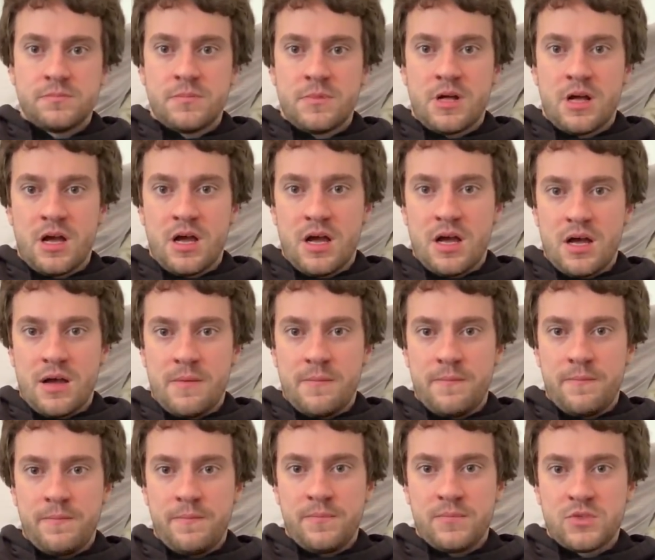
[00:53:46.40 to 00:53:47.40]

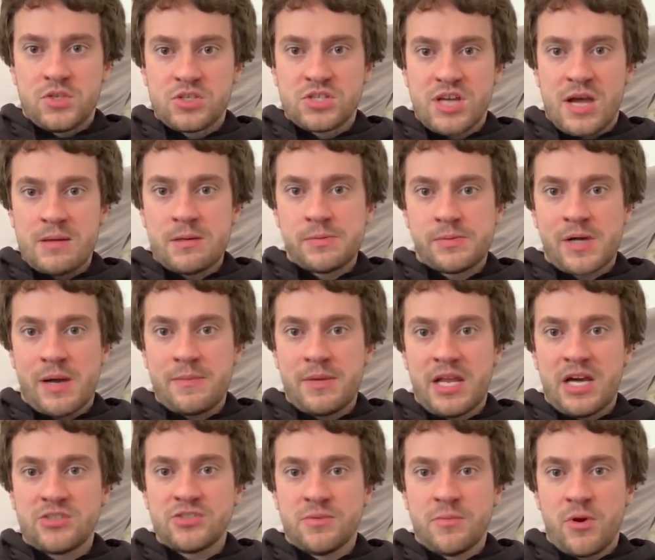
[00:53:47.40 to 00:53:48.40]
Um, does Comma Prime
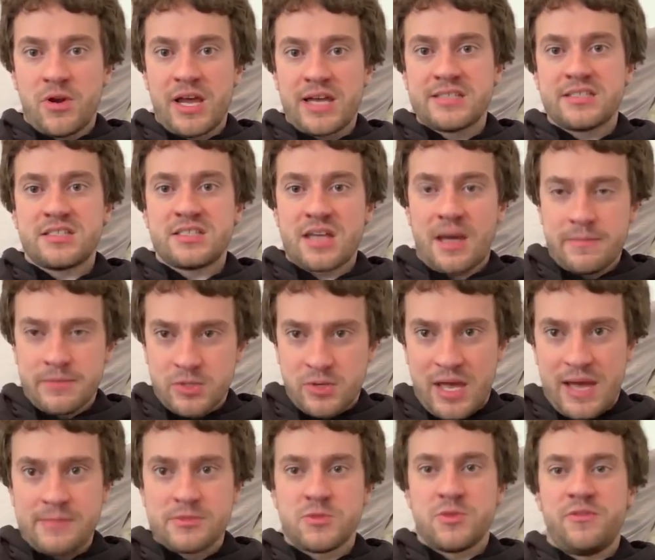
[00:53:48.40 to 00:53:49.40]
allow remote access to Comma 2
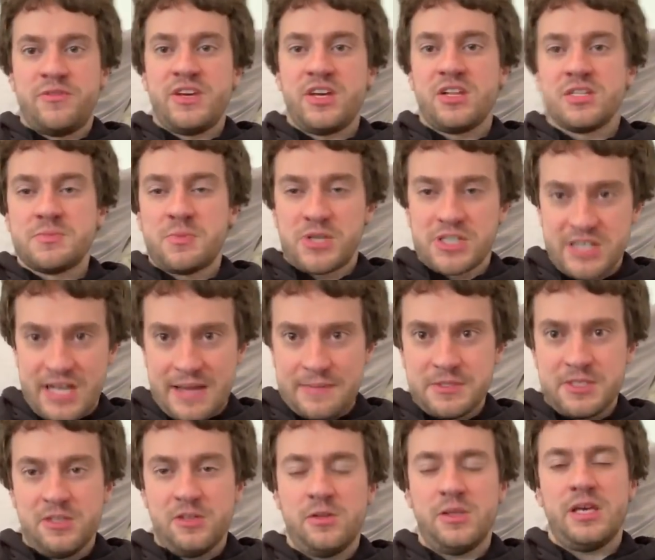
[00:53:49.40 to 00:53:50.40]
cameras when the vehicle is parked?
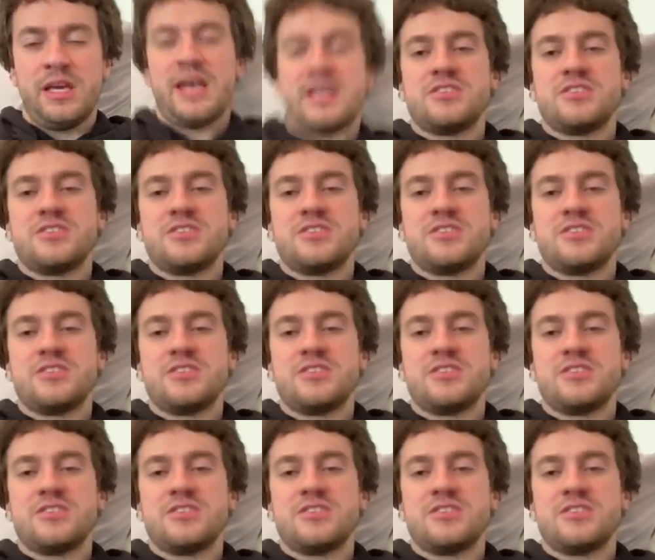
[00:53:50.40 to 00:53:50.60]
Absolutely, yeah.